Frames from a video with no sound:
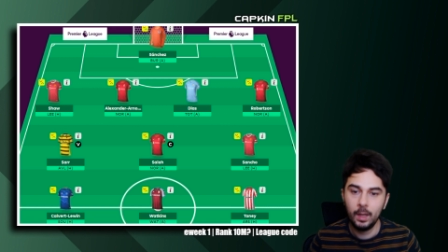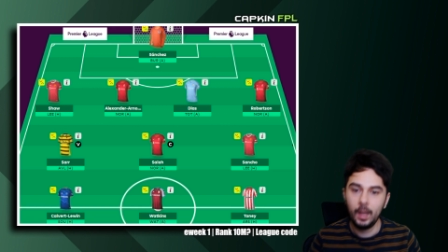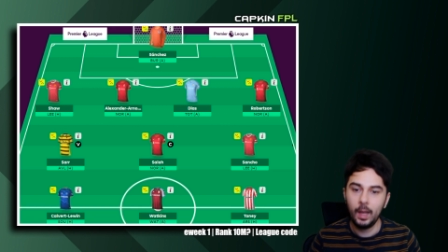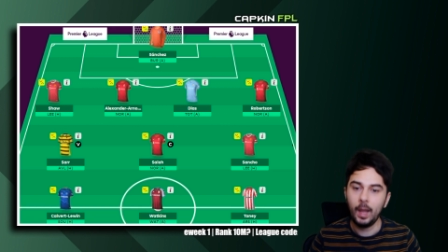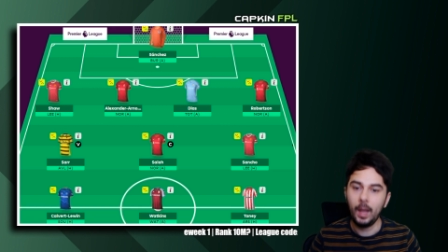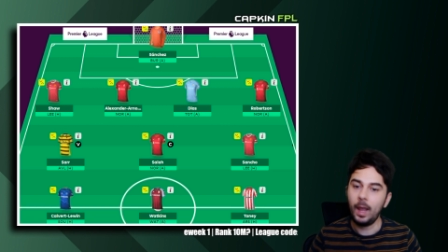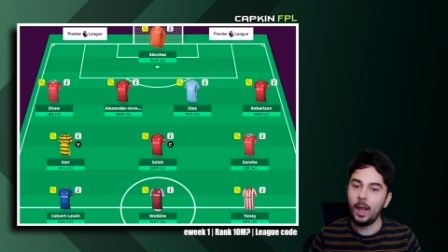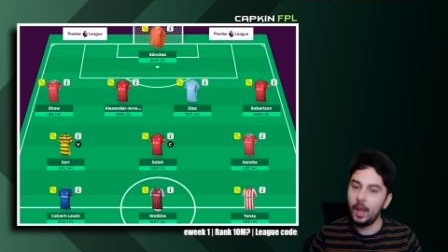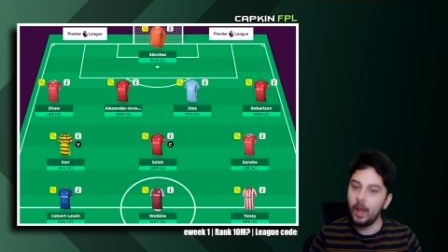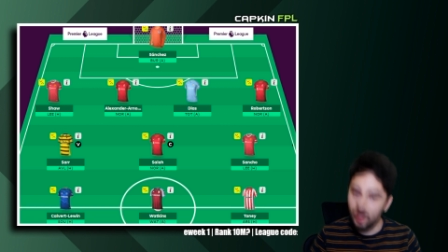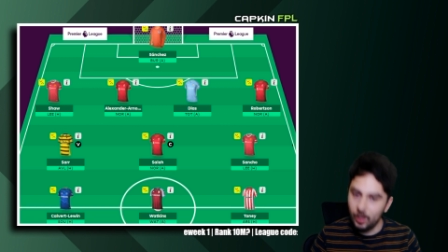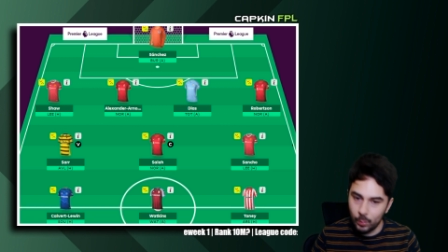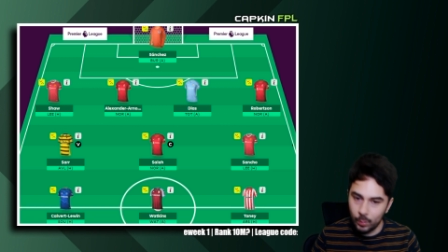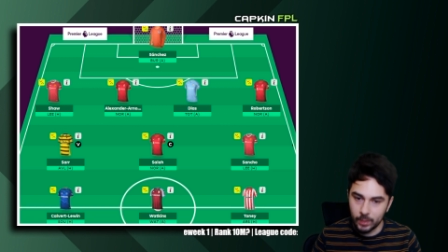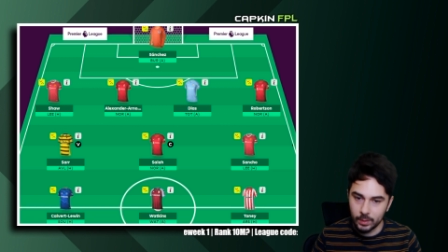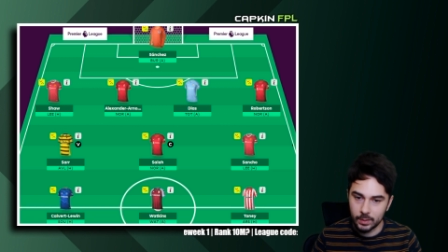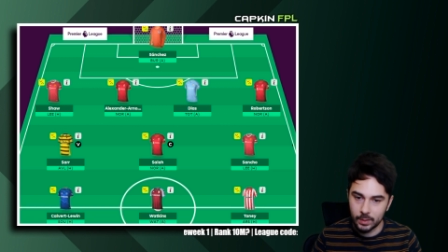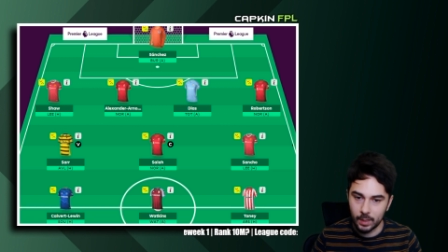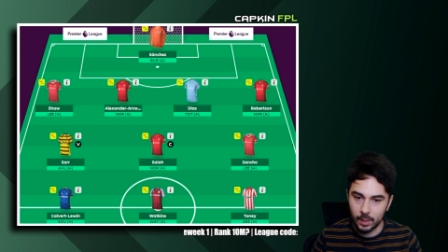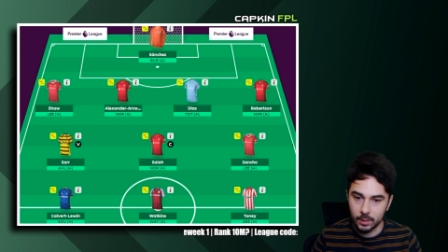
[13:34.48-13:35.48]

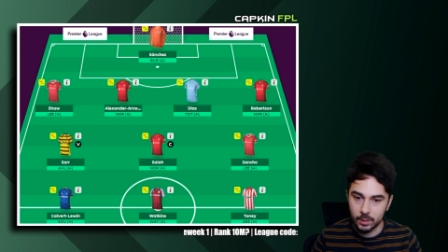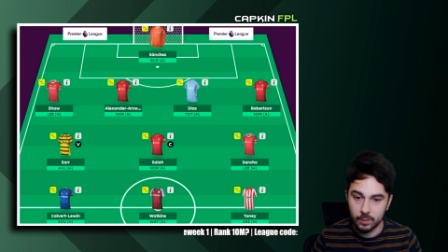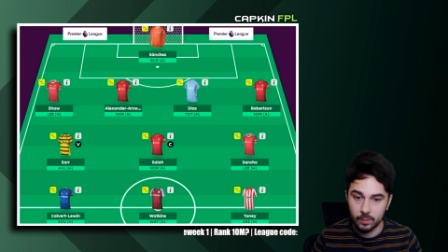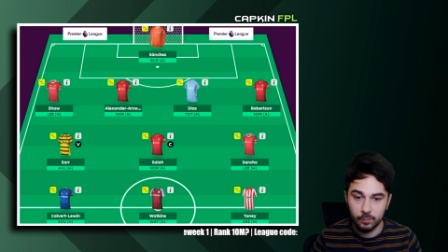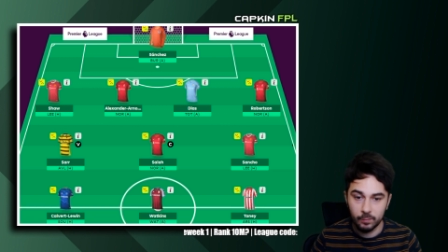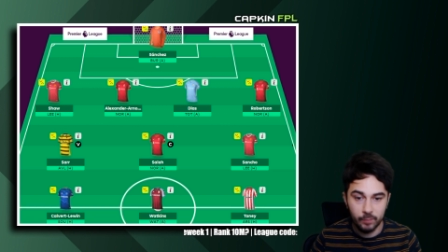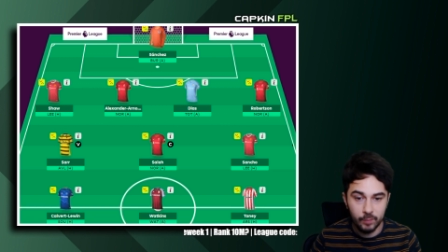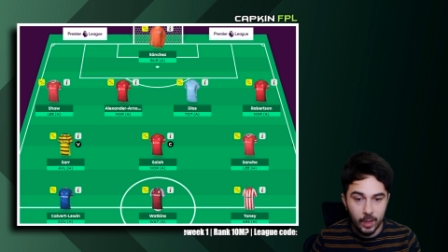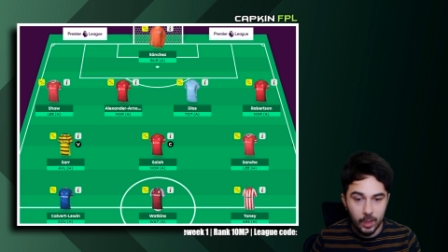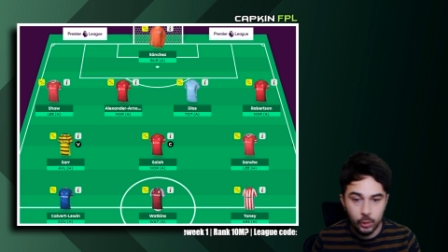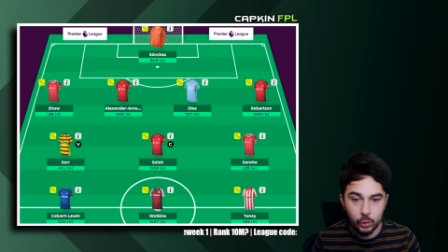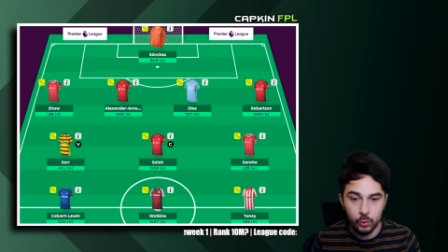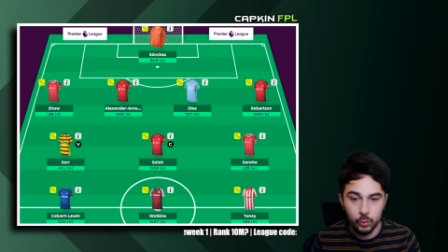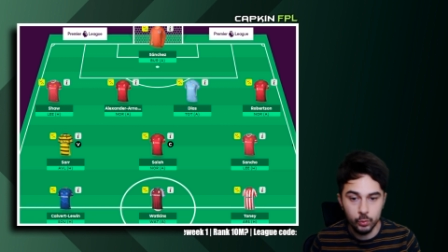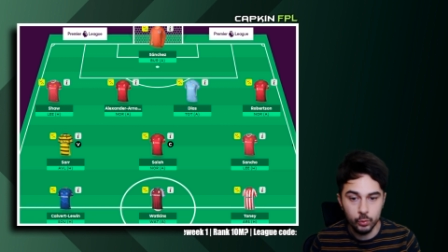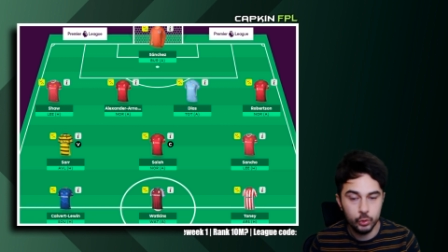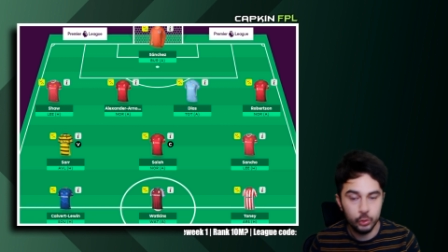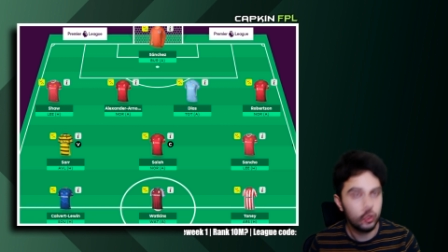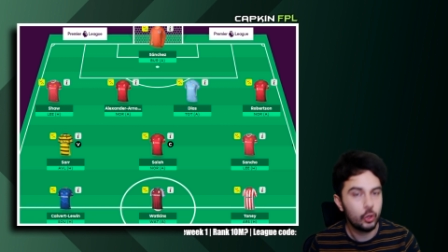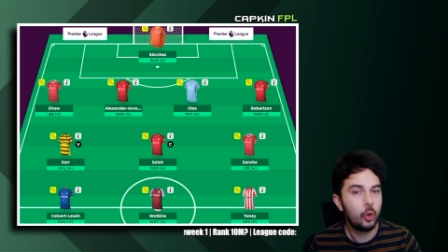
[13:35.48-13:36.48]
Anyways, guys, thank
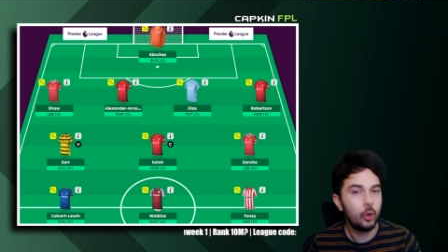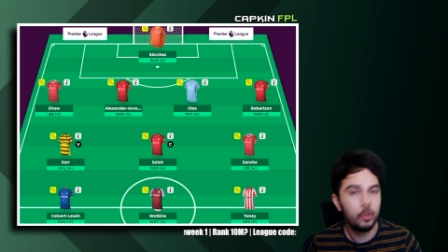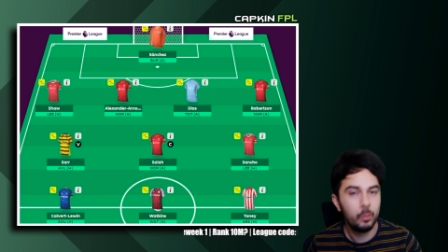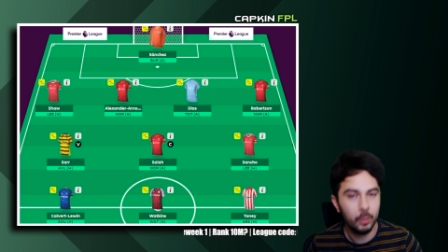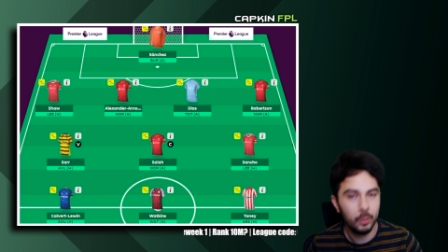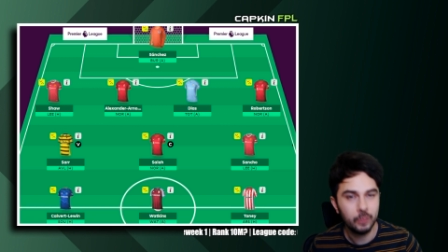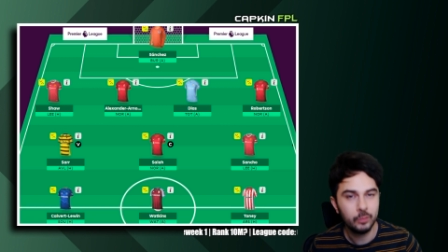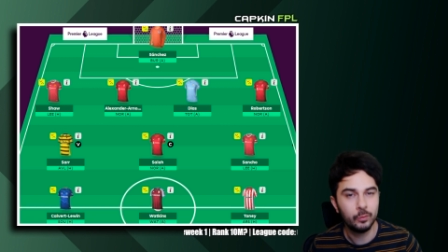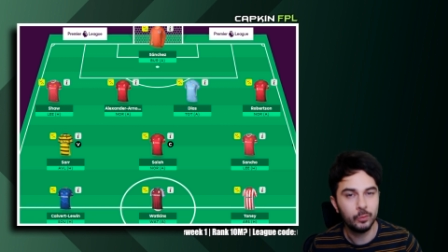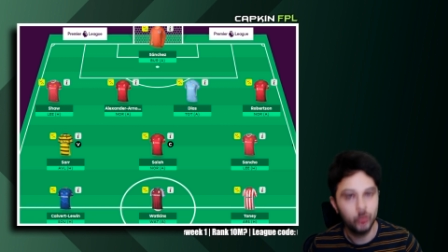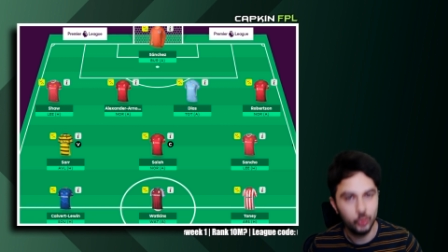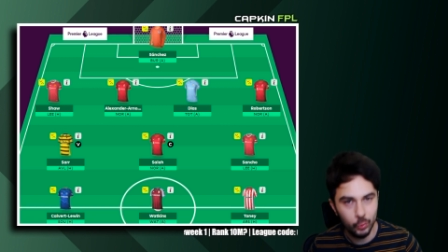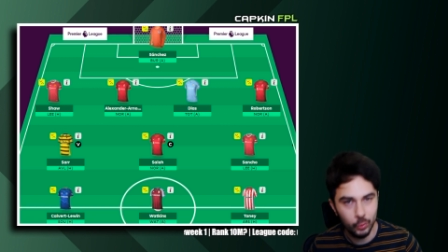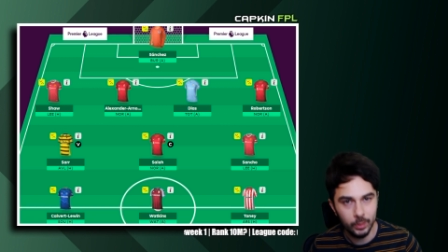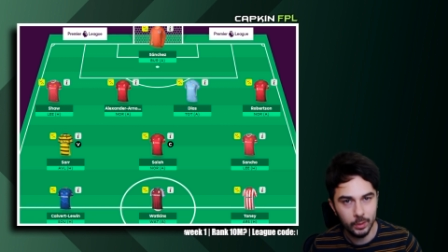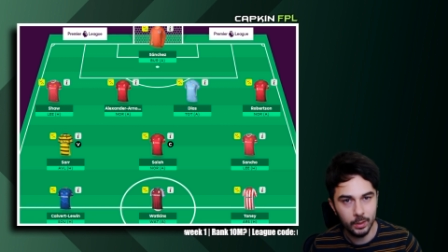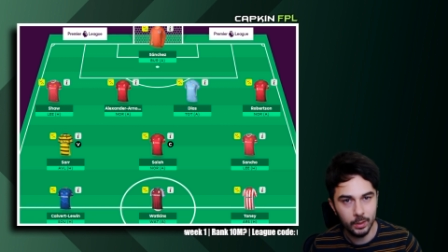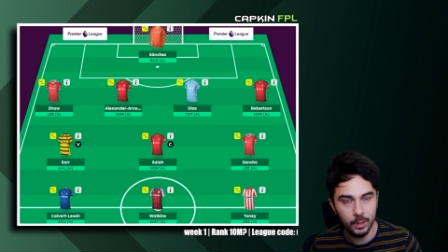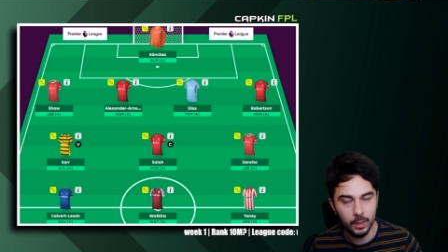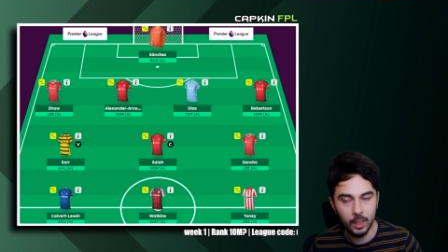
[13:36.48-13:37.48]
you so much for
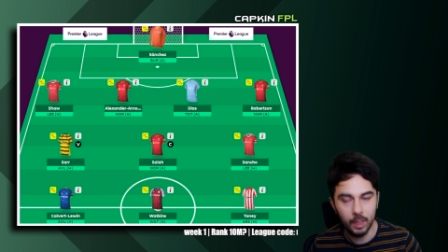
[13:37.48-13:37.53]
joining in.